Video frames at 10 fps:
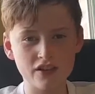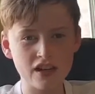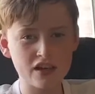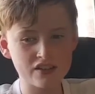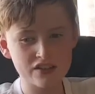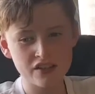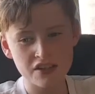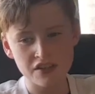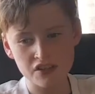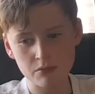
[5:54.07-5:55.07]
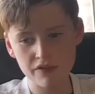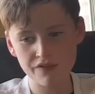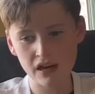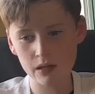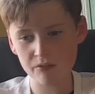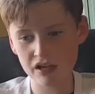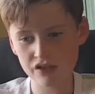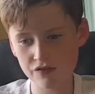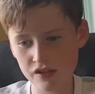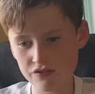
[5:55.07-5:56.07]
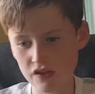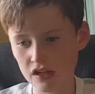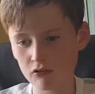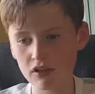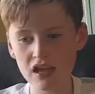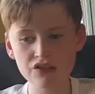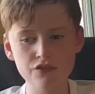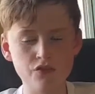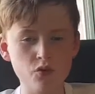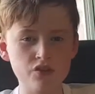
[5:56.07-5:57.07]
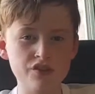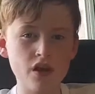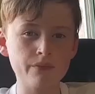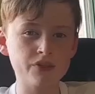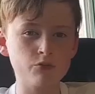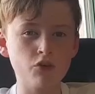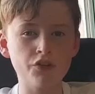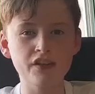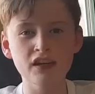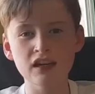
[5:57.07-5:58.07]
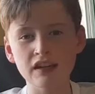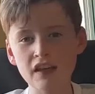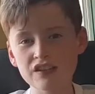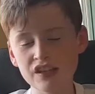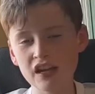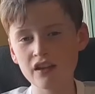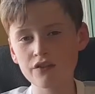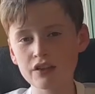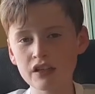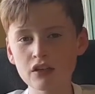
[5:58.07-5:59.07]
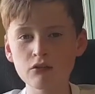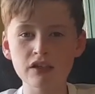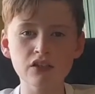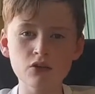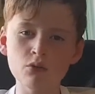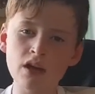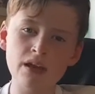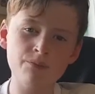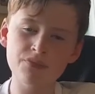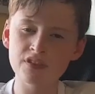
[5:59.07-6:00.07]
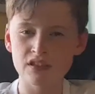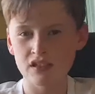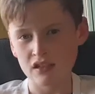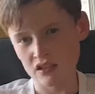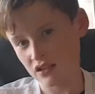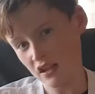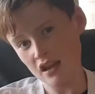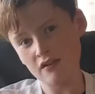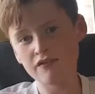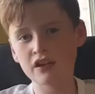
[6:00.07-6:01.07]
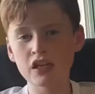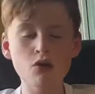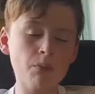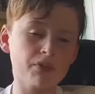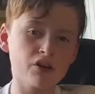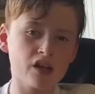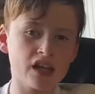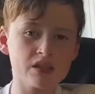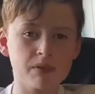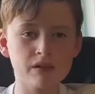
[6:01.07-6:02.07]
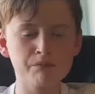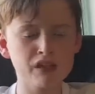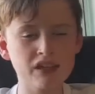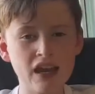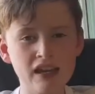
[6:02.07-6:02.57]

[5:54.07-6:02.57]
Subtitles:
their hands. So my final prediction for this video, Leicester 4, Southampton 1. And that's the end of the video. I know video uploading has been a bit